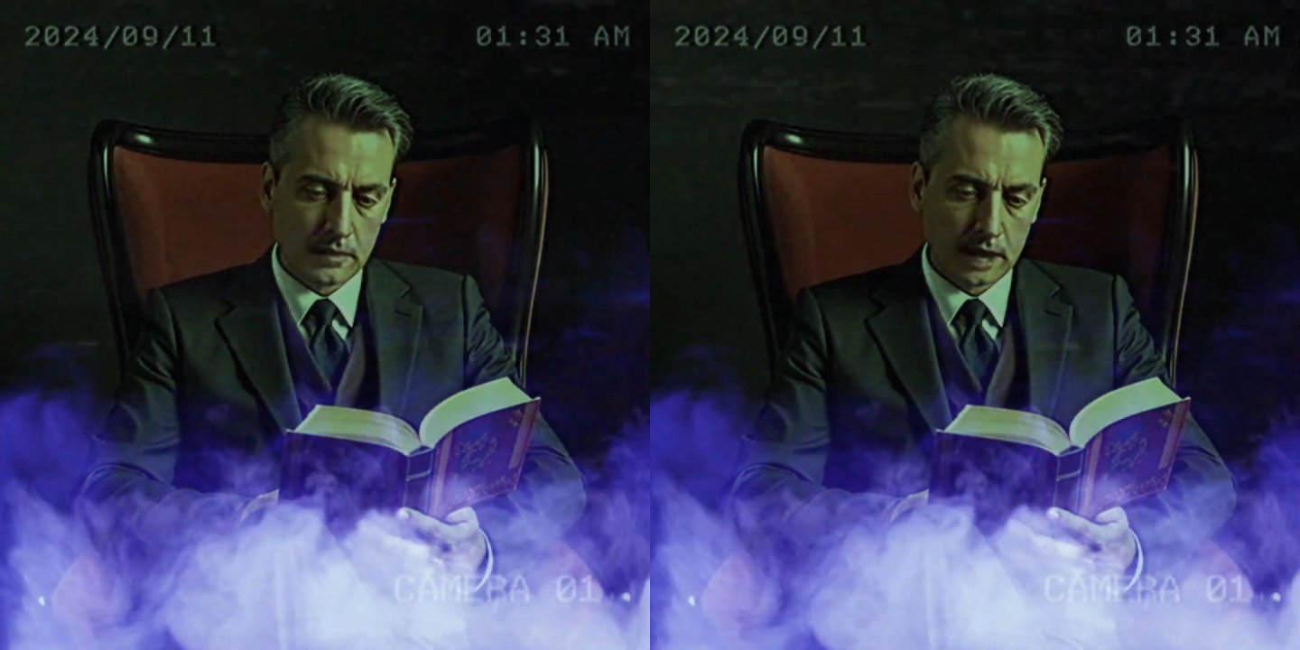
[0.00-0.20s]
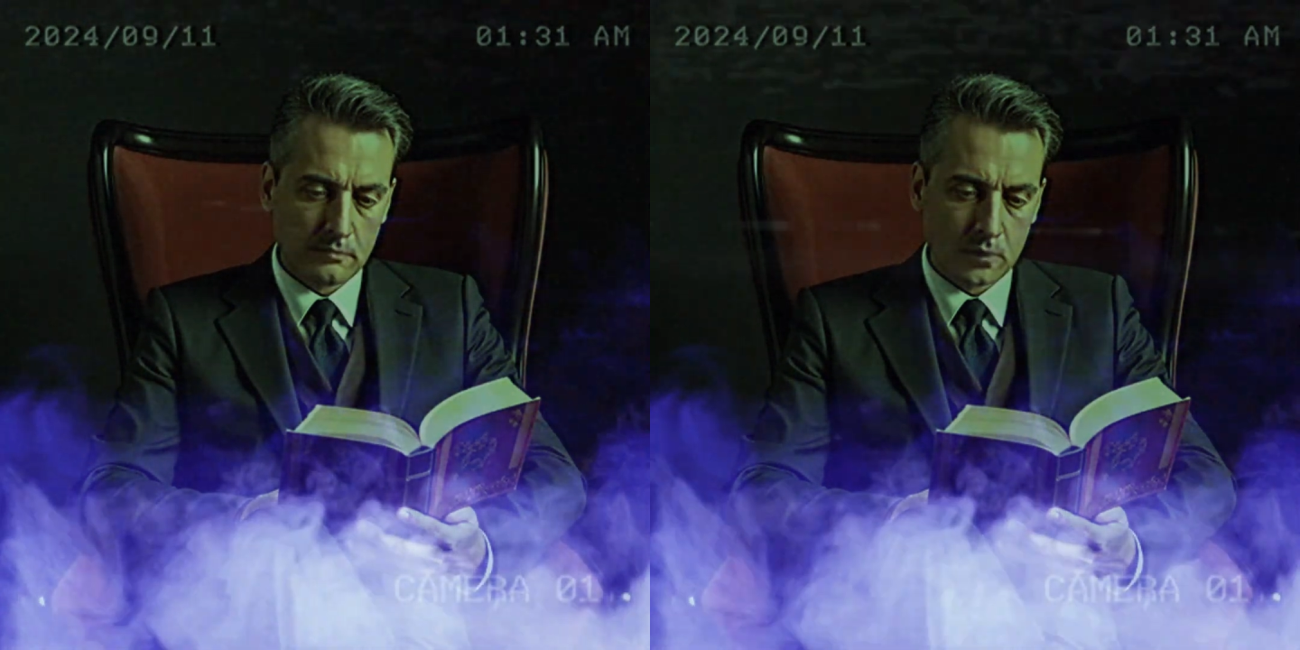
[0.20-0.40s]

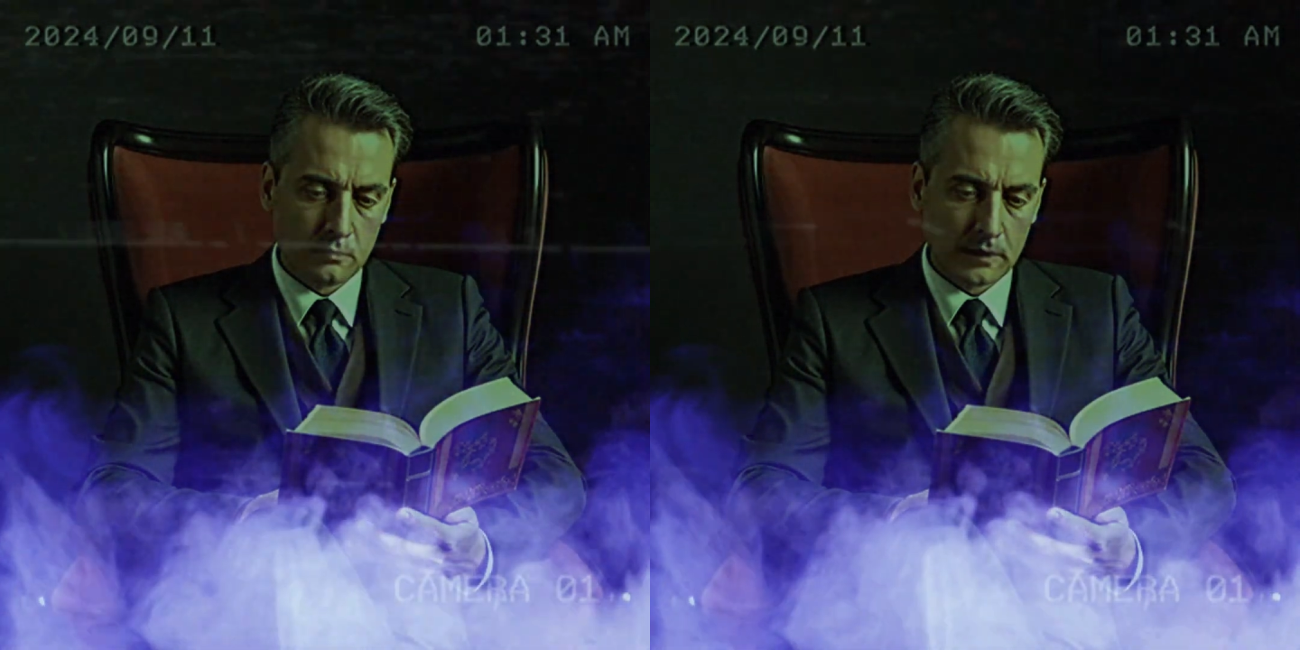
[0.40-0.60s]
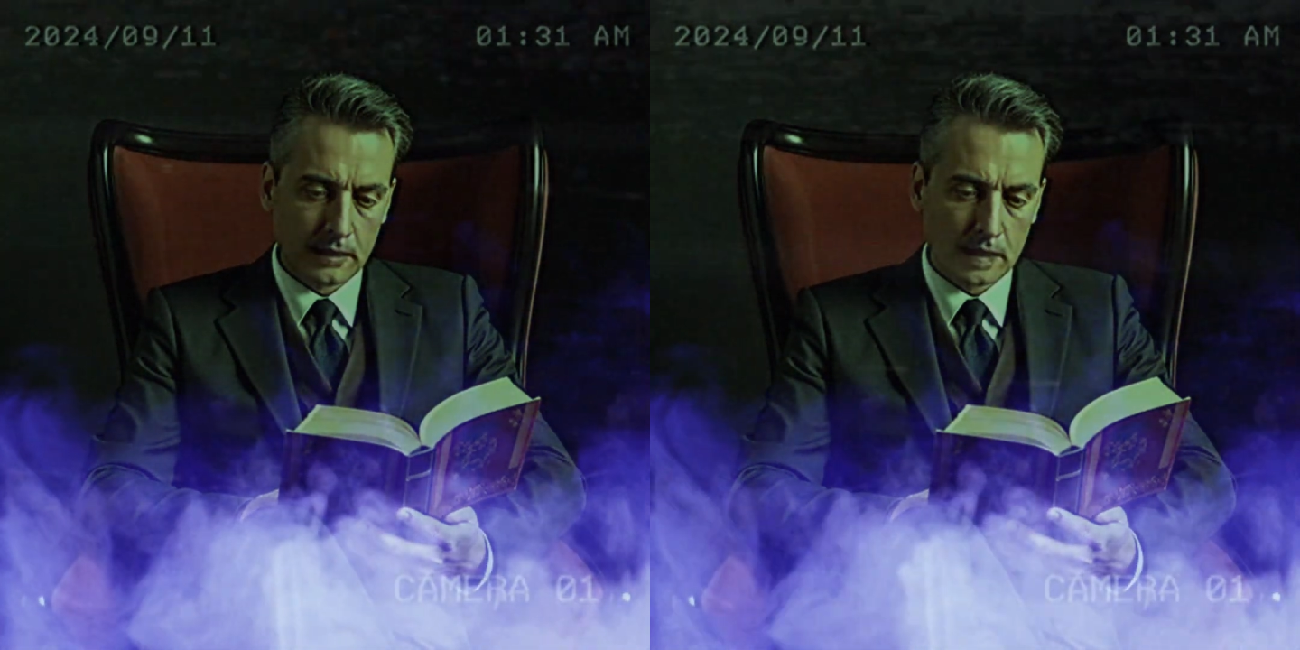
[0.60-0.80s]
and had
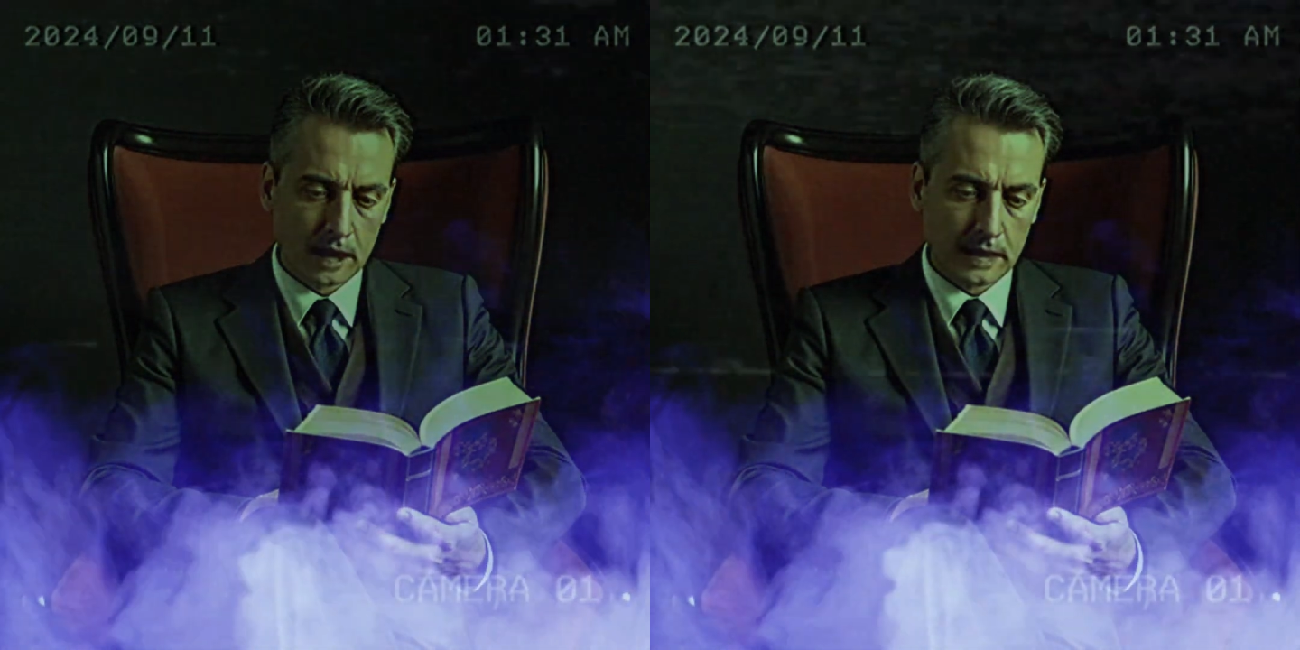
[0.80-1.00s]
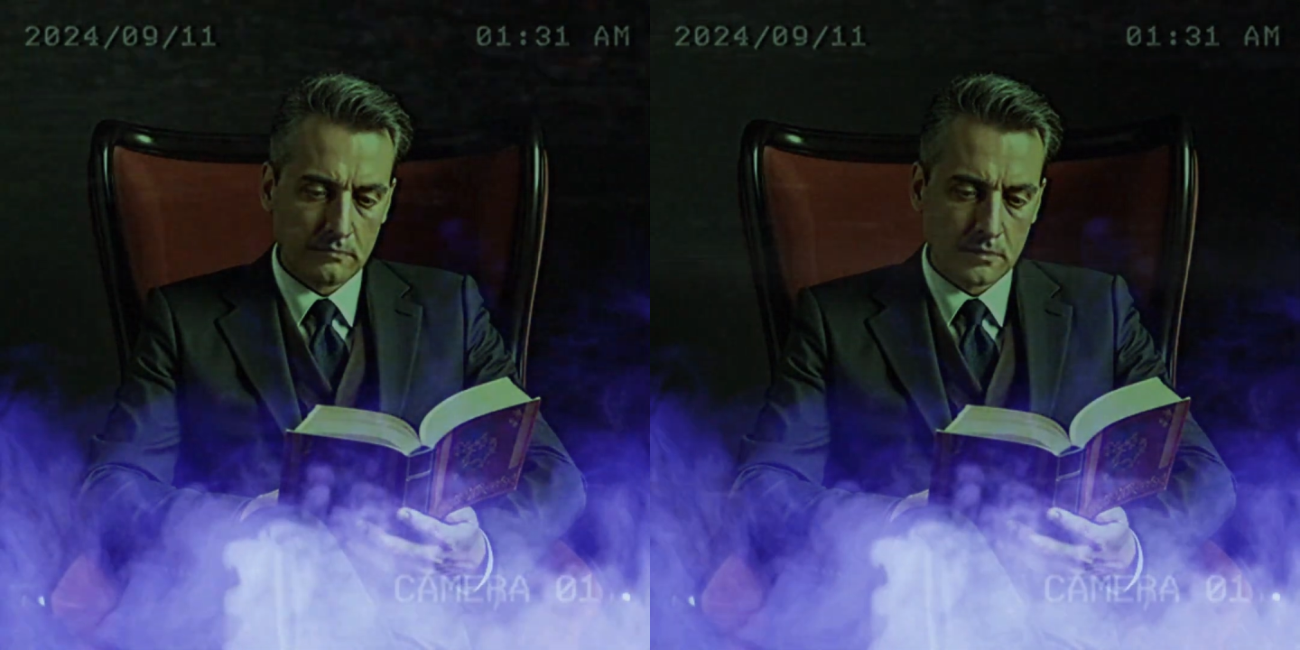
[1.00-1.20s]
not been
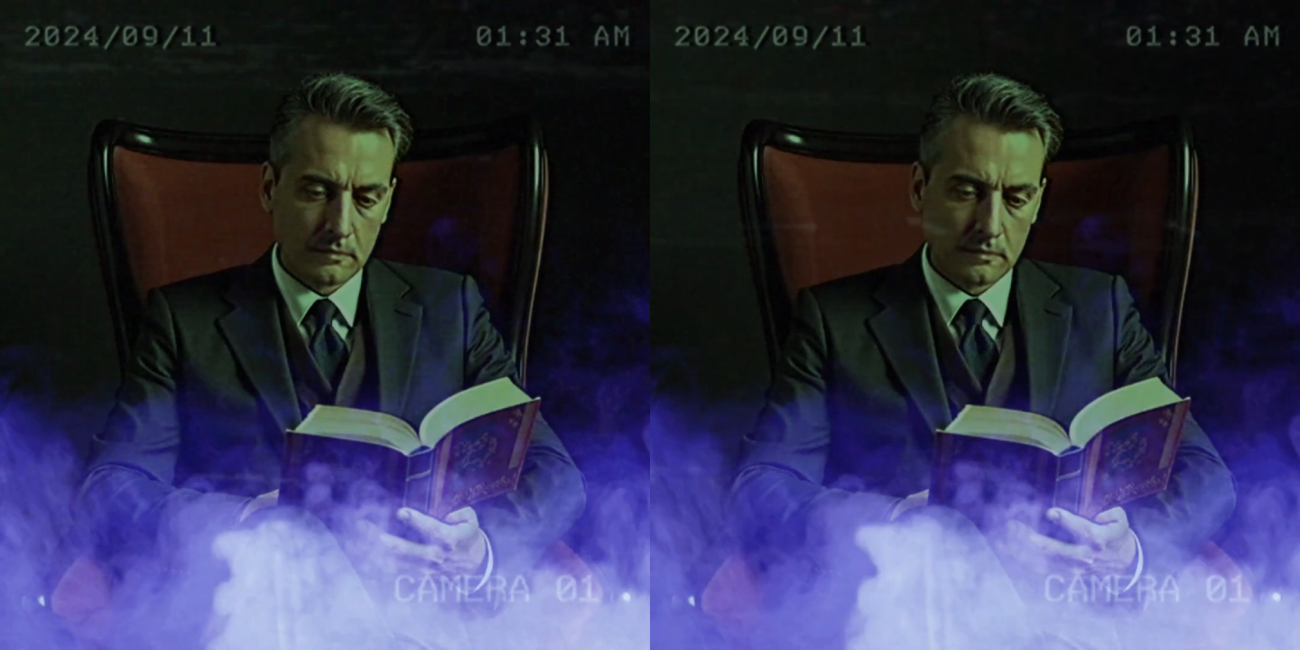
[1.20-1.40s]
alive.